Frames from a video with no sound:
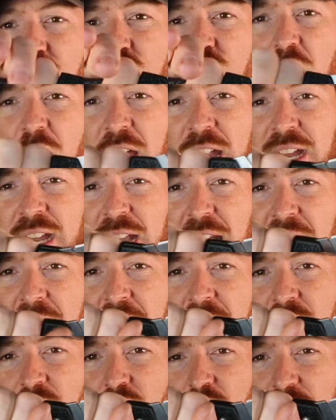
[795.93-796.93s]
Giant
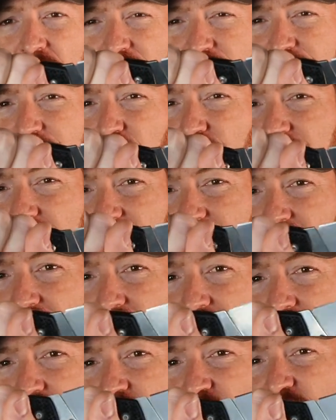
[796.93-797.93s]
handle that fills out the
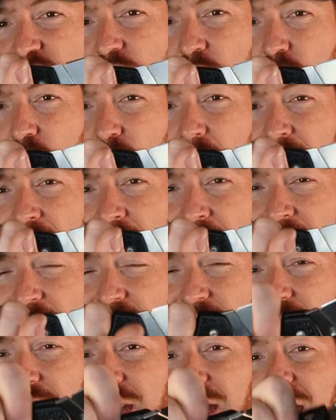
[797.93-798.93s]
hand so
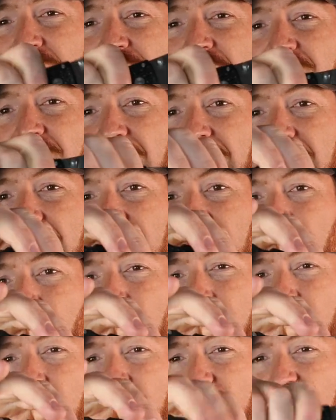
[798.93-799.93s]
nicely, and
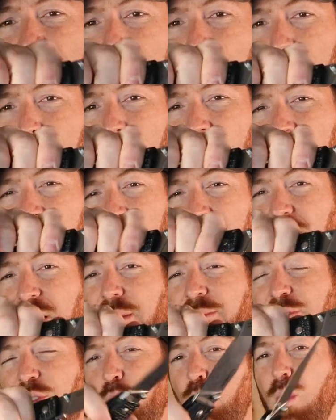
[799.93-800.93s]
reversible pocket
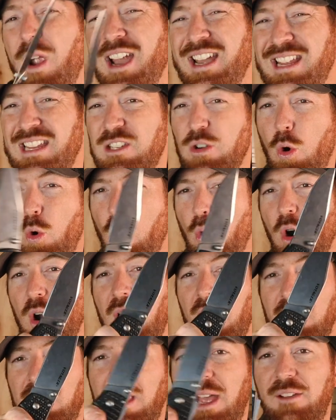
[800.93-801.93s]
clip for righties
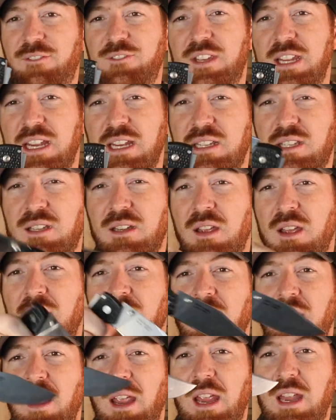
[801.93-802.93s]
or lefties,
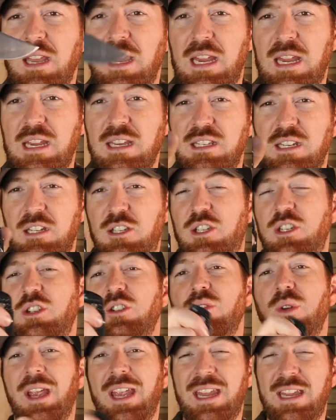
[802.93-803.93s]
and easy
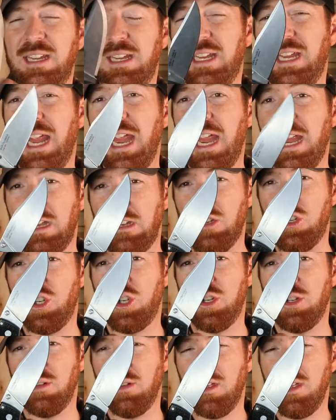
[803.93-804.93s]
to
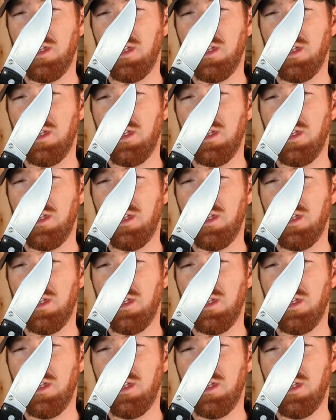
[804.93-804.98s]
engage.